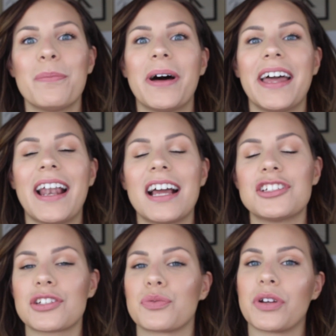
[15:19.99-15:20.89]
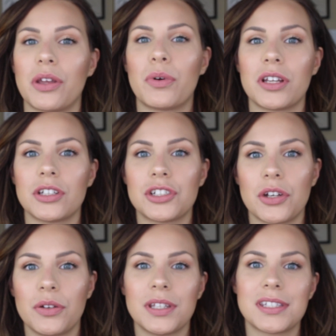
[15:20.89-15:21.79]
but I just really wanted to show
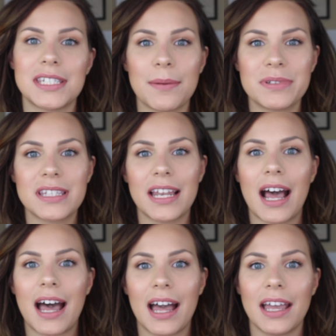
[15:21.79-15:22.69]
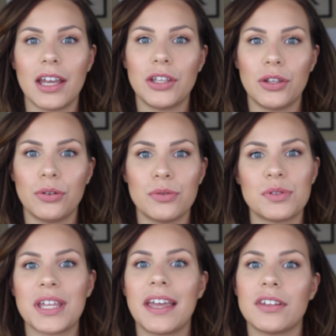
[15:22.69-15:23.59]
you the steps that I
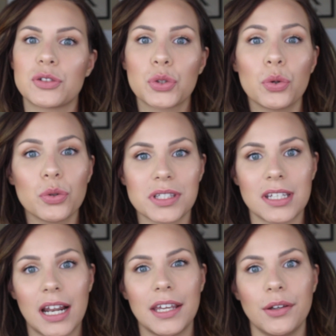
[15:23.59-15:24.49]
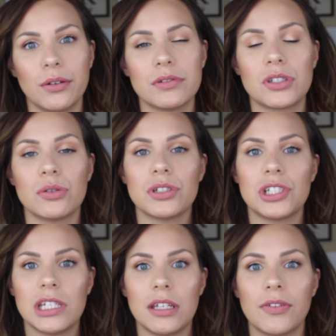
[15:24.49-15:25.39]
use and the tools that I use to
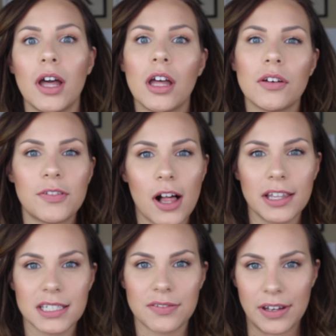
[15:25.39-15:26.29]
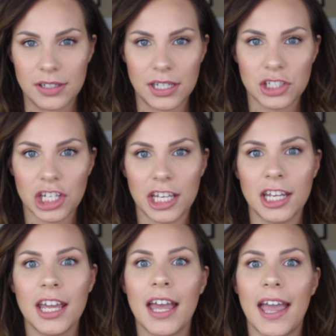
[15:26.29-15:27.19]
achieve flawless
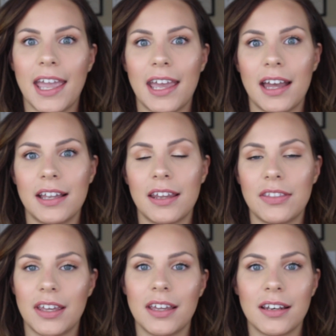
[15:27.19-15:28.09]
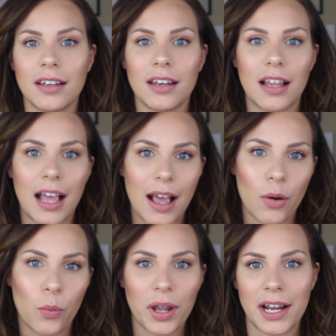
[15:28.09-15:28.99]
foundation, and then
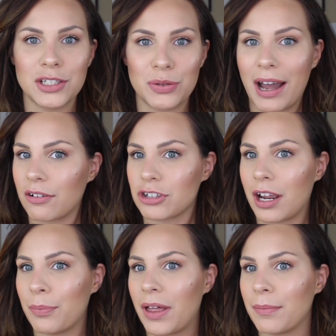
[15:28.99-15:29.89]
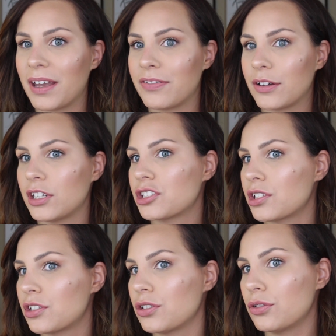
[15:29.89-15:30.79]
what I do after I apply my
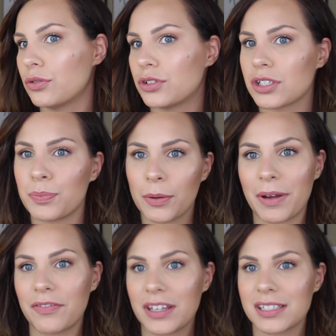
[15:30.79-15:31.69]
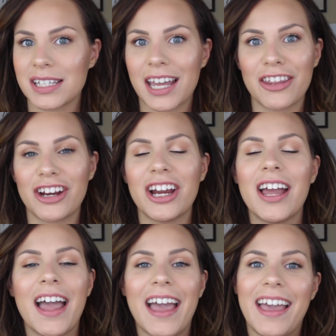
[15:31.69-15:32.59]
foundation to just put my face together.
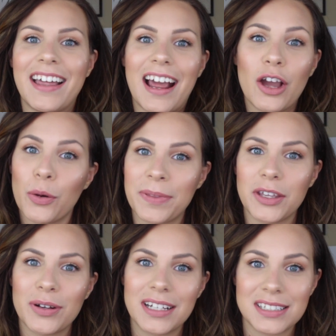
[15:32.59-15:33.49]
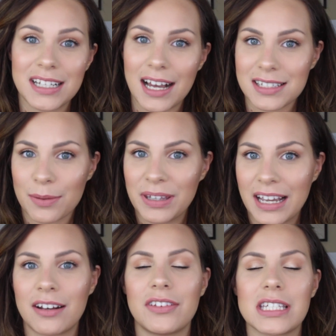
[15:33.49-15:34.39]
And I hope that you guys got something
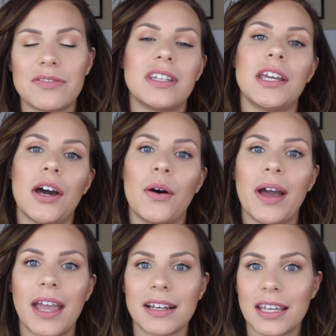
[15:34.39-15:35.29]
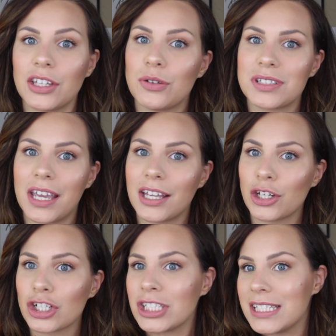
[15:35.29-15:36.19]
out of this video and can use it in
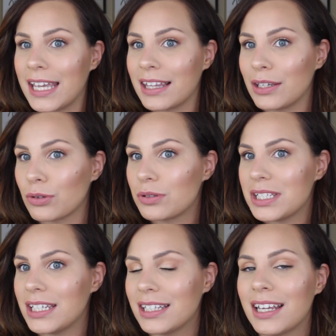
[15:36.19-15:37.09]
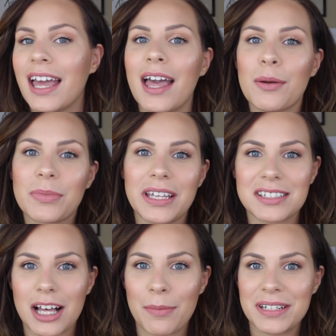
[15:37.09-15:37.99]
your daily routine.
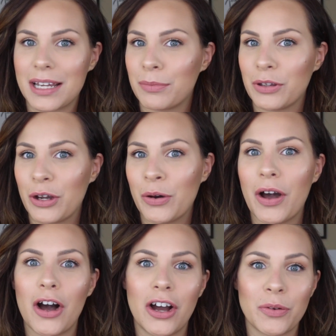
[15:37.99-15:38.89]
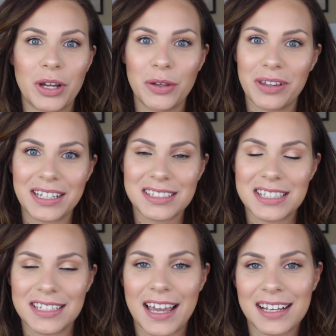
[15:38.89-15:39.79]
Please comment down below on what you'd like to
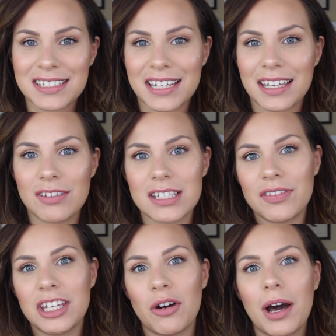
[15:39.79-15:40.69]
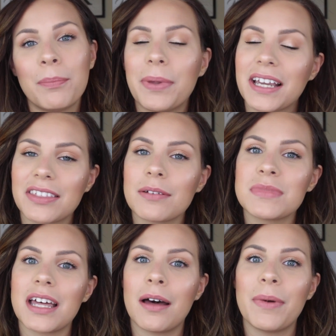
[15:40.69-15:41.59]
see next. Give this video a big
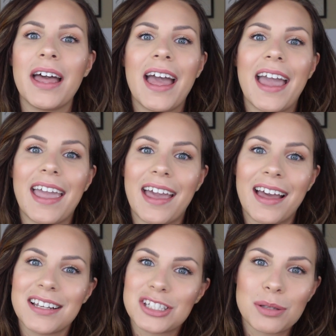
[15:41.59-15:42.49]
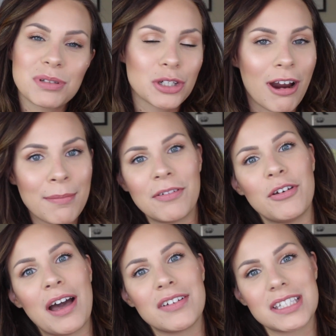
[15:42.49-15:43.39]
thumbs up and subscribe if
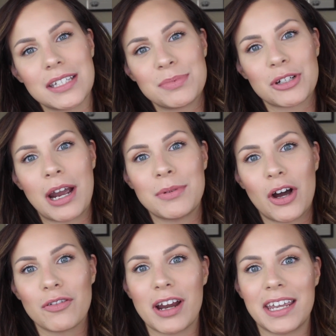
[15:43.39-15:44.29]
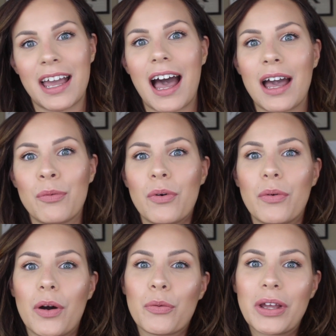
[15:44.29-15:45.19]
you haven't subscribed already.
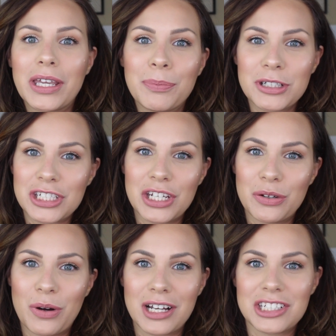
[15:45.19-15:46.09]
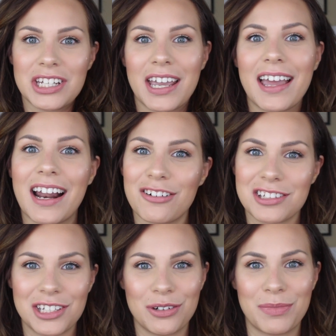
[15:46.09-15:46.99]
I really appreciate you watching, and I
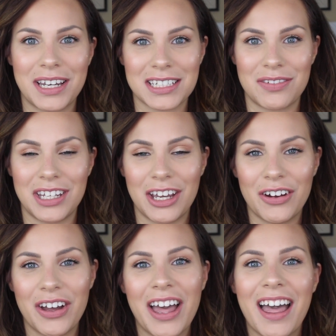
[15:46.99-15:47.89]
will see you in my next video.